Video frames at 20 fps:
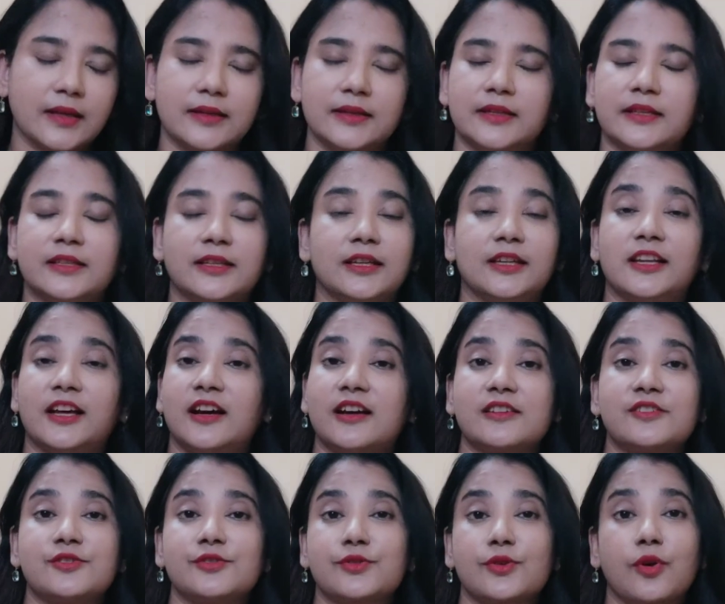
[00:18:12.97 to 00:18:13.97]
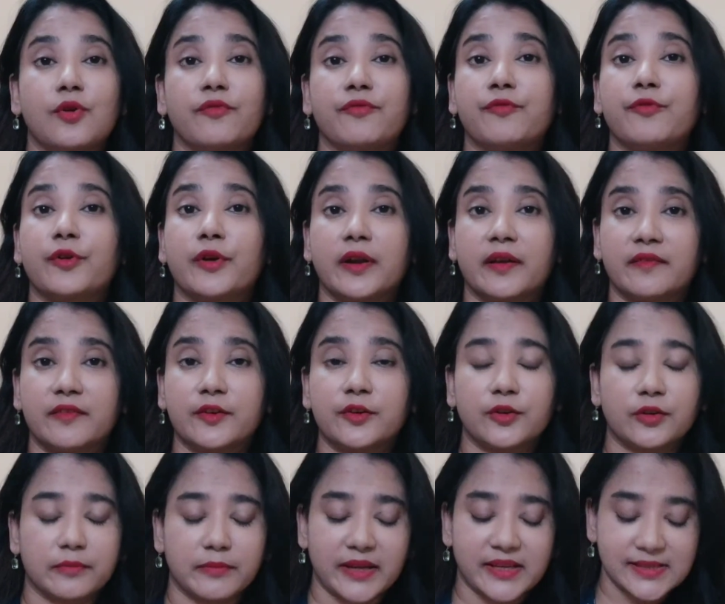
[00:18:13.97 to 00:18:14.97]
it lasts forever
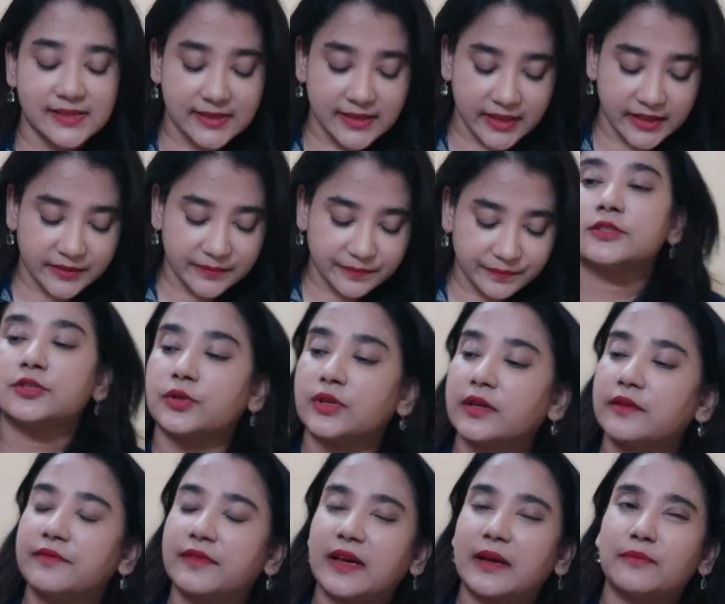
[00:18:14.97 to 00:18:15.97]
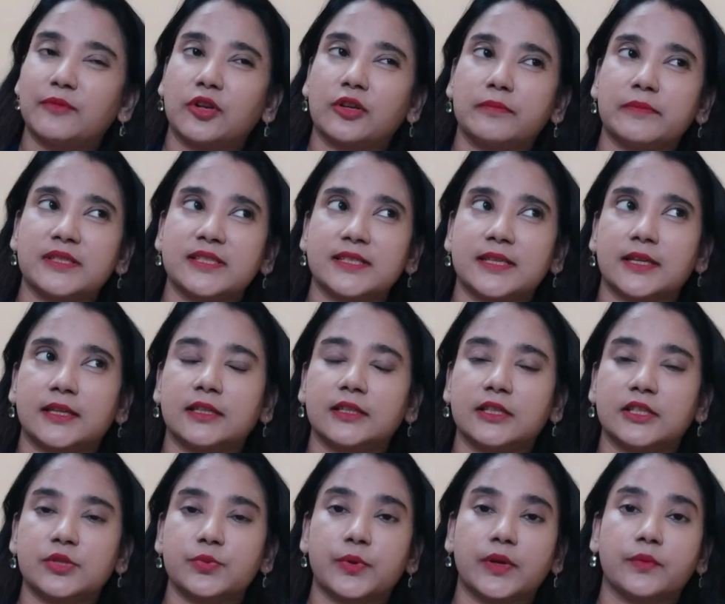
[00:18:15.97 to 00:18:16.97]
on my skin. If I'm not mistaken,
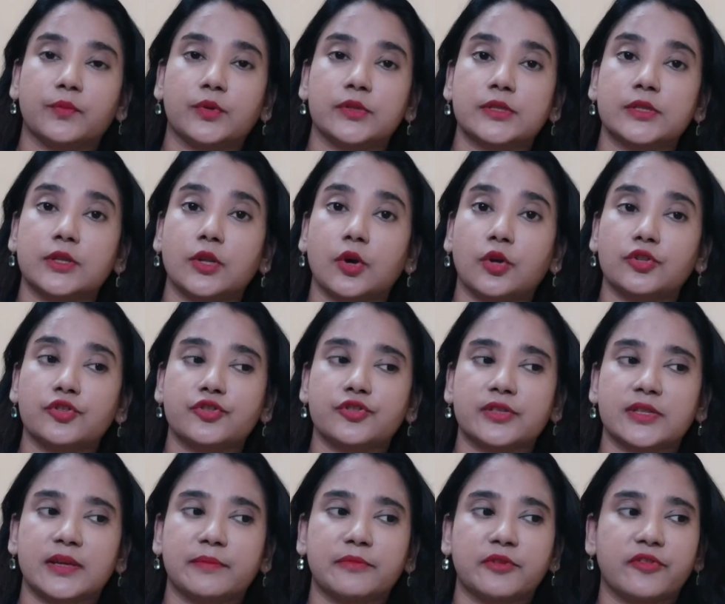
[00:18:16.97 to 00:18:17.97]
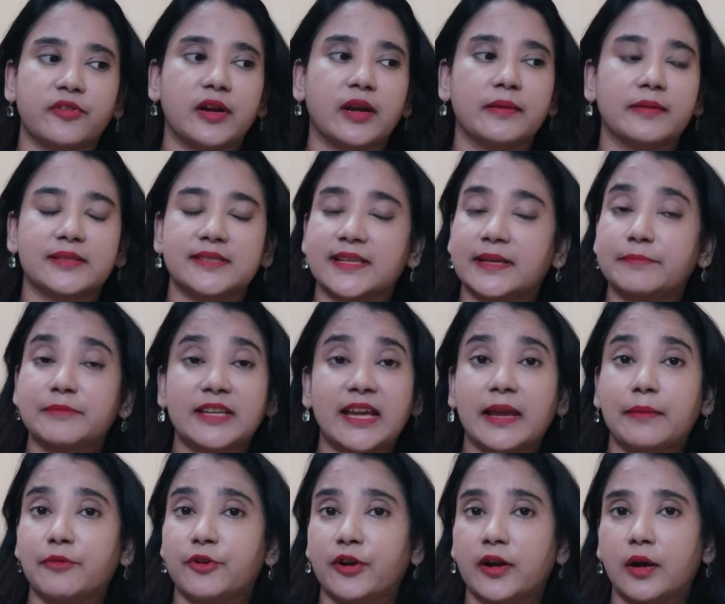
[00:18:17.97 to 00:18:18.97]
this one was launched
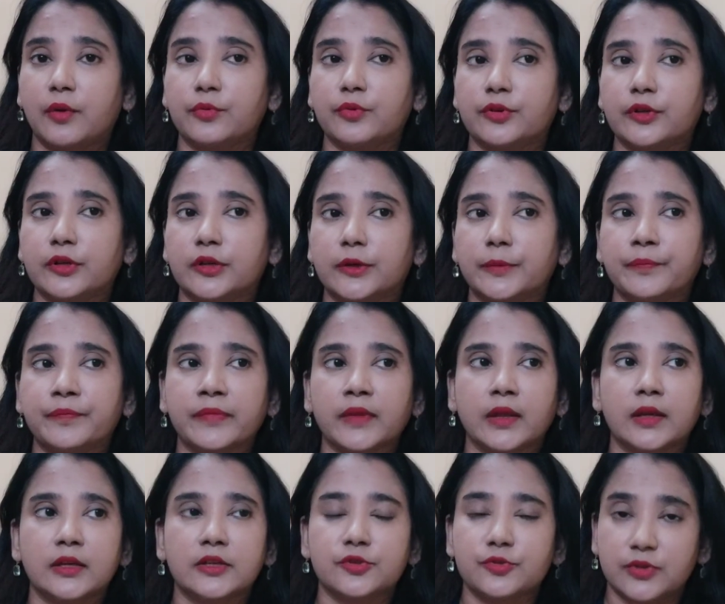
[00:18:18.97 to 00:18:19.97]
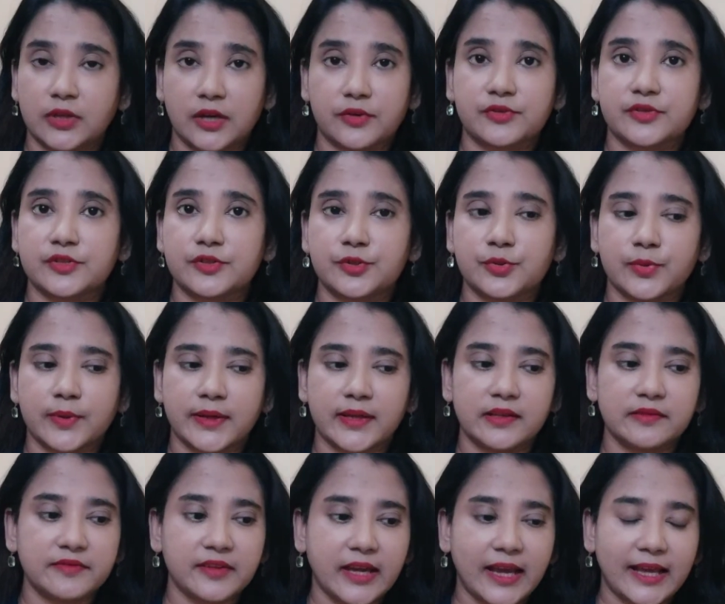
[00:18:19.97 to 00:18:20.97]
sometime around
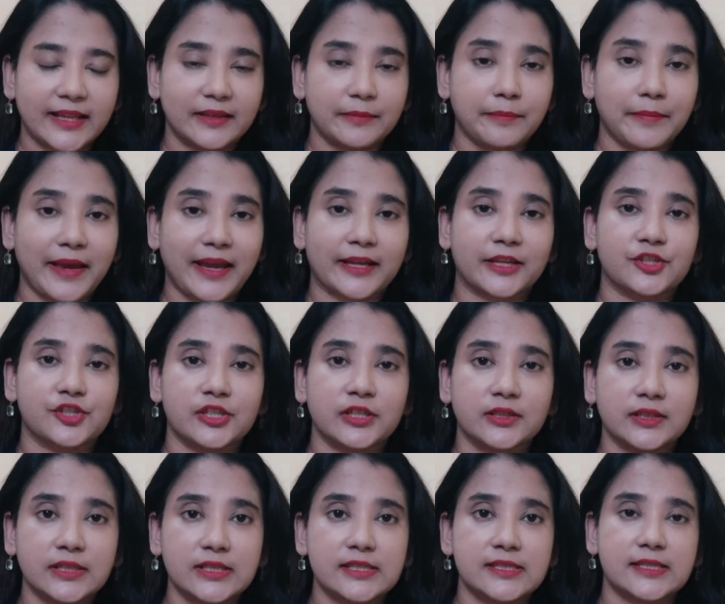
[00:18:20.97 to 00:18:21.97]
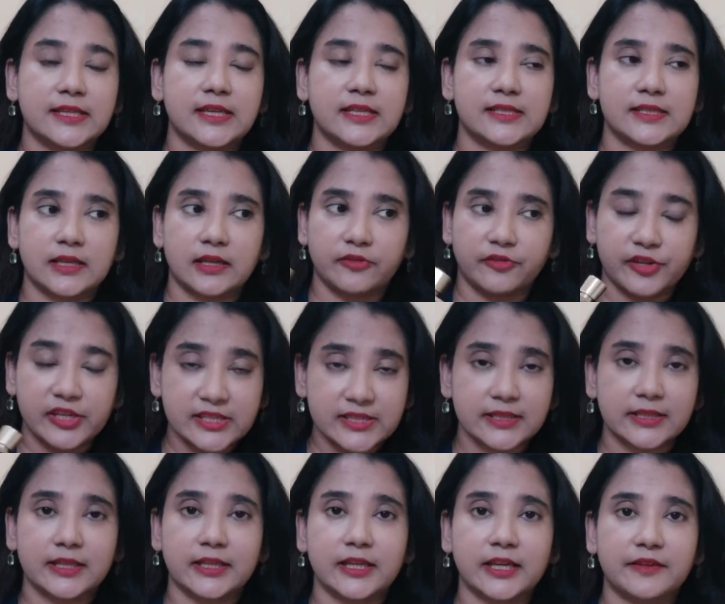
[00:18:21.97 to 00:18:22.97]
2012, and the packaging these days
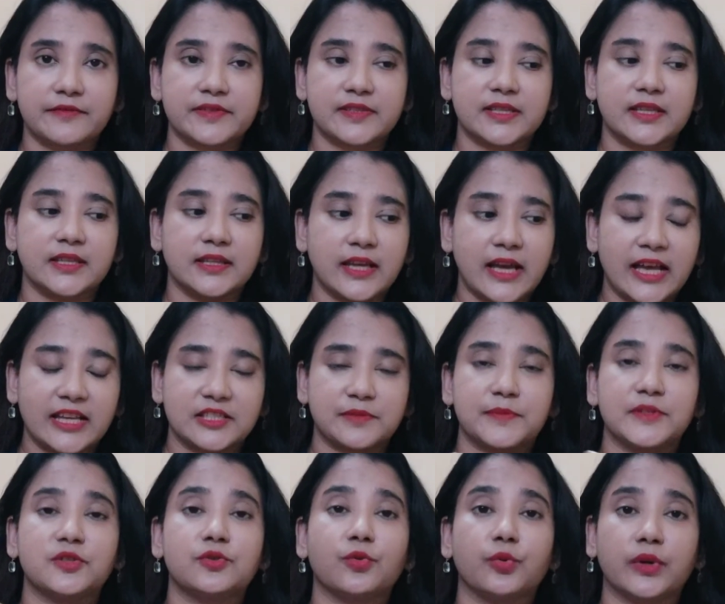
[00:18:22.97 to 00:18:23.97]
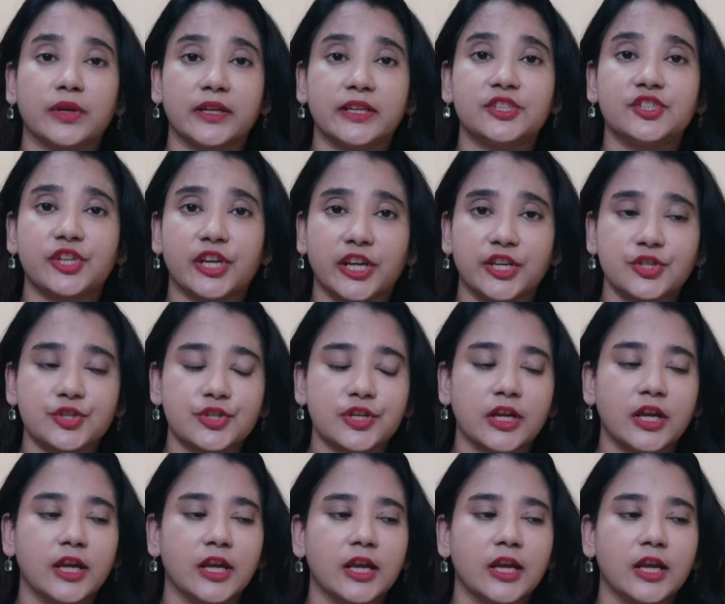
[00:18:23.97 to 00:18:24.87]
recently I've seen has been totally changed.